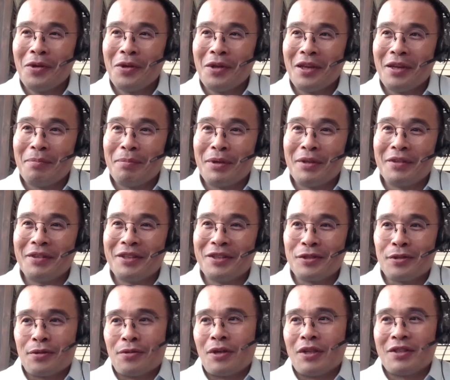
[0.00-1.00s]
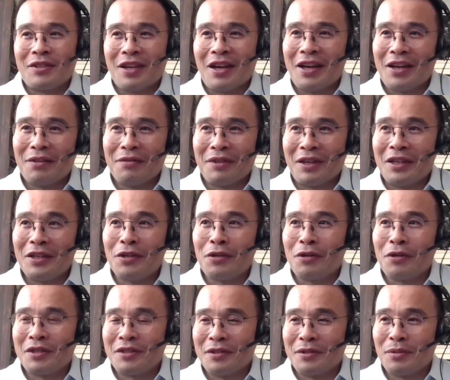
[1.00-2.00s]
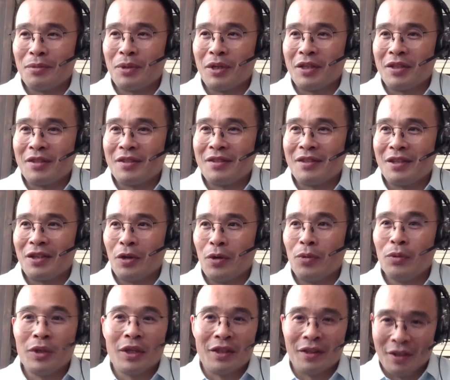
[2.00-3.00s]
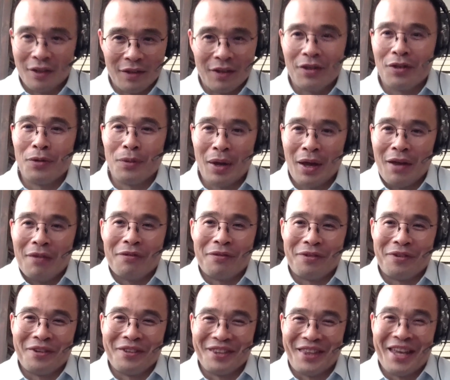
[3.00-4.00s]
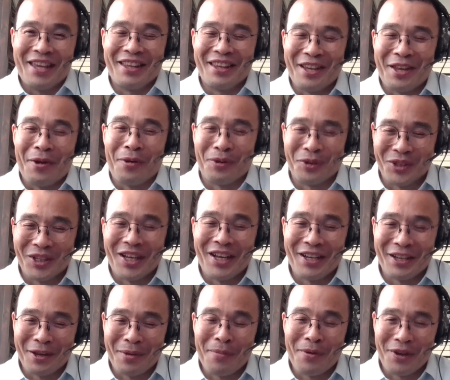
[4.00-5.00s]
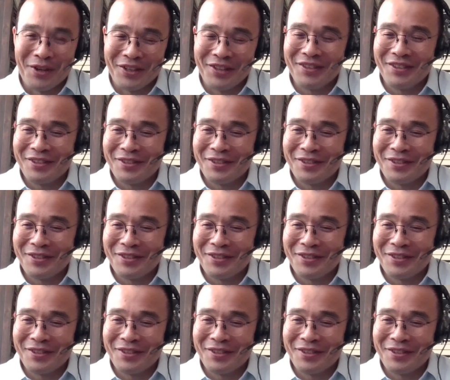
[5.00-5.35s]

the stress kind of increases when it's the only thing that you have that you're relying upon.